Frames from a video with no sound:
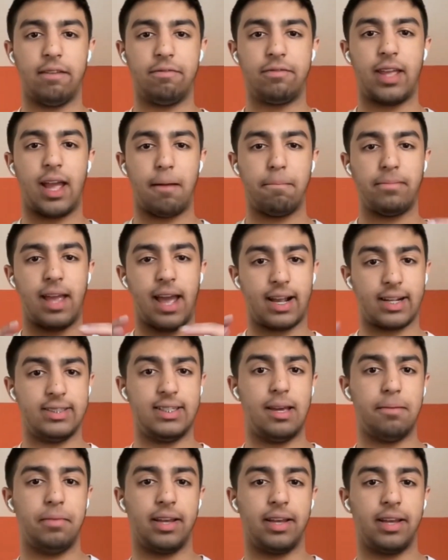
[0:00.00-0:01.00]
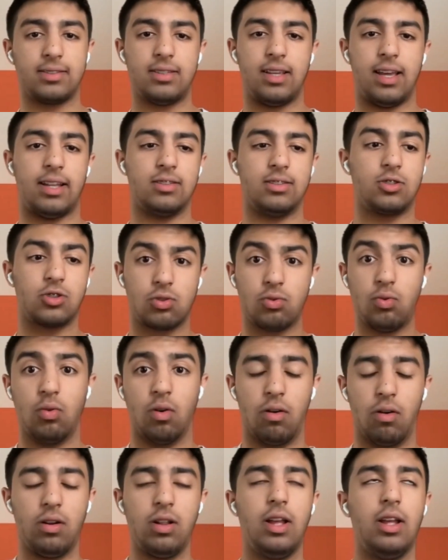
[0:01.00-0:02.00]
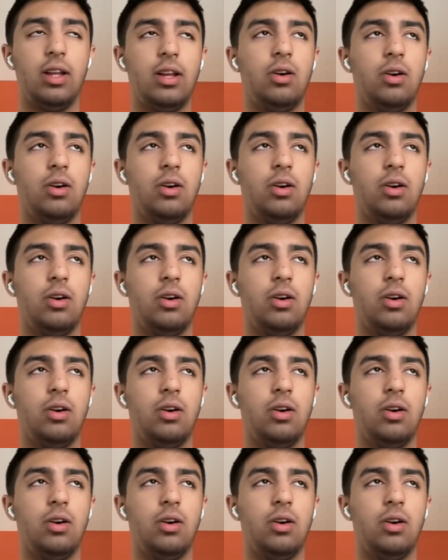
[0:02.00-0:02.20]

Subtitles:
I've kept academics and school,